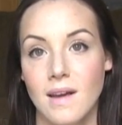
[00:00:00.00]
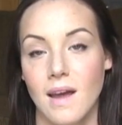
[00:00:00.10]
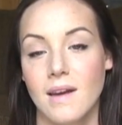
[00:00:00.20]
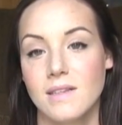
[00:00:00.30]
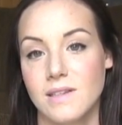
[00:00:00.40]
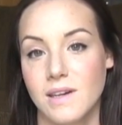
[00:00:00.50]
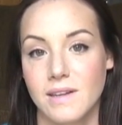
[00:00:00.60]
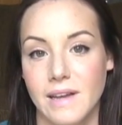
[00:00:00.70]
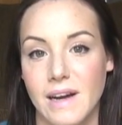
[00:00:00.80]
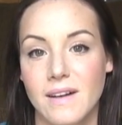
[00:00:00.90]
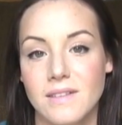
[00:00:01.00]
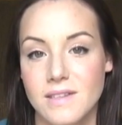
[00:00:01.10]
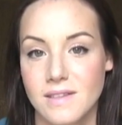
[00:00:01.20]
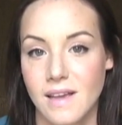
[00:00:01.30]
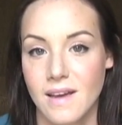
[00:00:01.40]
kind of steer clear,
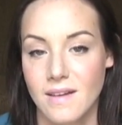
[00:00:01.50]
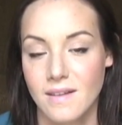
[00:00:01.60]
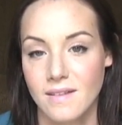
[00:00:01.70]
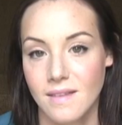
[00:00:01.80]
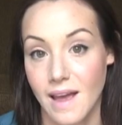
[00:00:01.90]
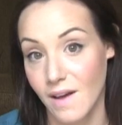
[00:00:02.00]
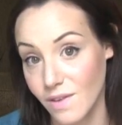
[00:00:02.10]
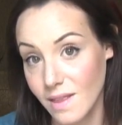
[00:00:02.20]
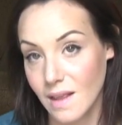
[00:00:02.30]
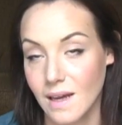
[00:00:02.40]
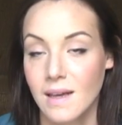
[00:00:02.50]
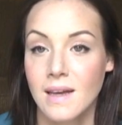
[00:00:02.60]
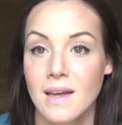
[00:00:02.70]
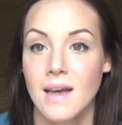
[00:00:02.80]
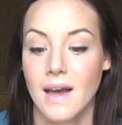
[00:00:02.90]
just like the caffeine thing.
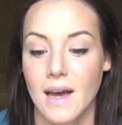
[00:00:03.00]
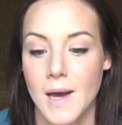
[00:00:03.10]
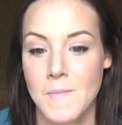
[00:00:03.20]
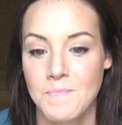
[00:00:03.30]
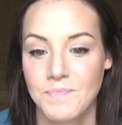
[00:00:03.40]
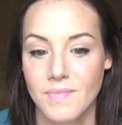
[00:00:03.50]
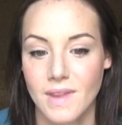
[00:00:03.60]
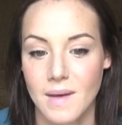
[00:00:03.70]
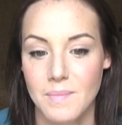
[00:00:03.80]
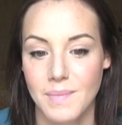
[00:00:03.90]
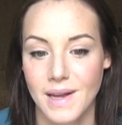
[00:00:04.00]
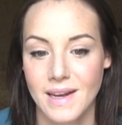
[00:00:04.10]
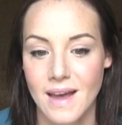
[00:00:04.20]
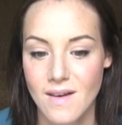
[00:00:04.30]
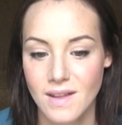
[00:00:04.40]
But
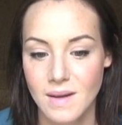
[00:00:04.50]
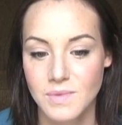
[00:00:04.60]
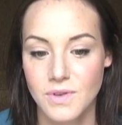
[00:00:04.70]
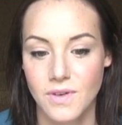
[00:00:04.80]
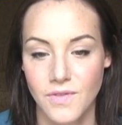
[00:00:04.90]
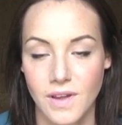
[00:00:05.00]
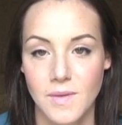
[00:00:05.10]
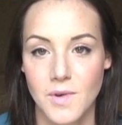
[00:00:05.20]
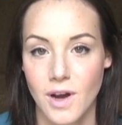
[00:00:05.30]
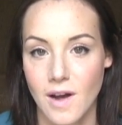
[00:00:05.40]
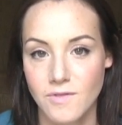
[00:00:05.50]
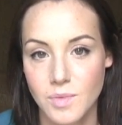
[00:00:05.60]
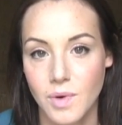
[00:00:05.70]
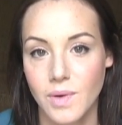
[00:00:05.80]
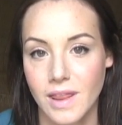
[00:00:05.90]
now that I'm sort of feeling more
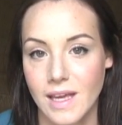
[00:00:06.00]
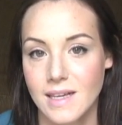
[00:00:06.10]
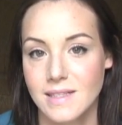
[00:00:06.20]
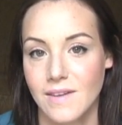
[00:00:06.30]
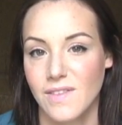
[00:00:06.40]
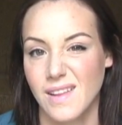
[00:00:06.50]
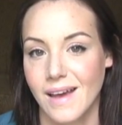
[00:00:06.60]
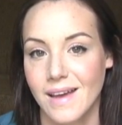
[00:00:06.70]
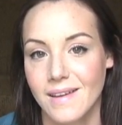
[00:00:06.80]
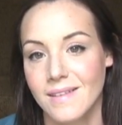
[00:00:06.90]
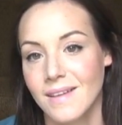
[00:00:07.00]
comfortable with things, I feel like,